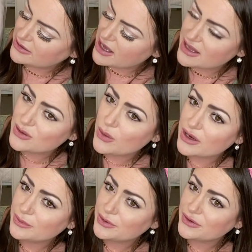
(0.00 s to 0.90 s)
cloth
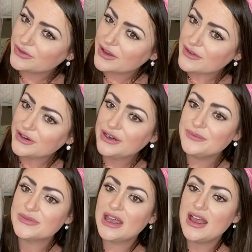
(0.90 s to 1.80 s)
waterproof cover.
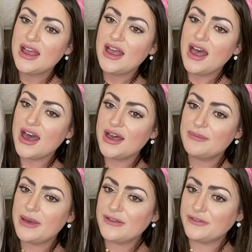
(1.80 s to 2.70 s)

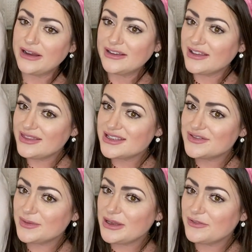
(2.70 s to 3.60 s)
My friend got this
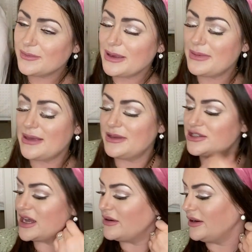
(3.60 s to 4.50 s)
for me for my baby
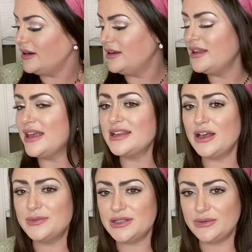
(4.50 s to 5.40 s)
shower. It
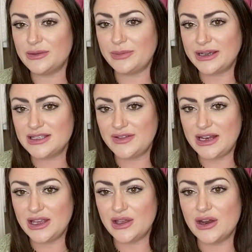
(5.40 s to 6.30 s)
helps you with
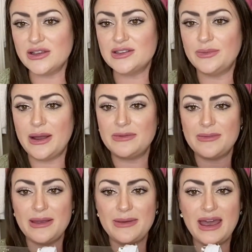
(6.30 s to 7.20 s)
breastfeeding. You can also prop
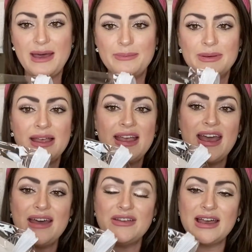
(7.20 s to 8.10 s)
the baby up.
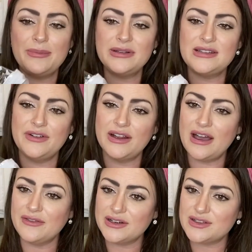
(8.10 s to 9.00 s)
I have a couple different
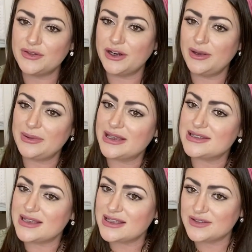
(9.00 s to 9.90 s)
covers for it
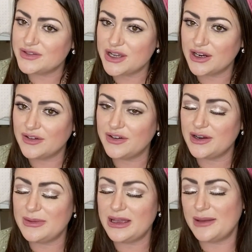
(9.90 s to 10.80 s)
because as a photographer
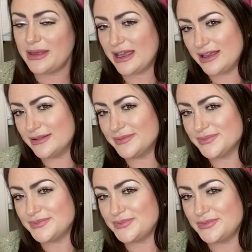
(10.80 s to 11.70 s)
and me, I'm like,
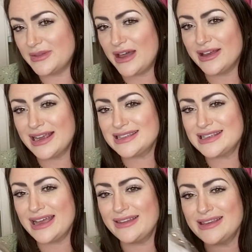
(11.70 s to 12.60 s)
how can I
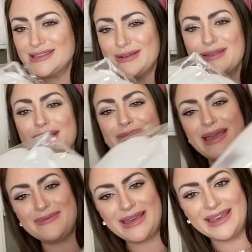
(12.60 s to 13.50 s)
style this with my
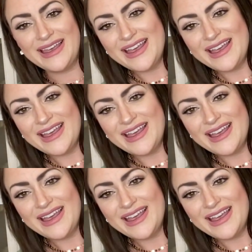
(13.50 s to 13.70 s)
baby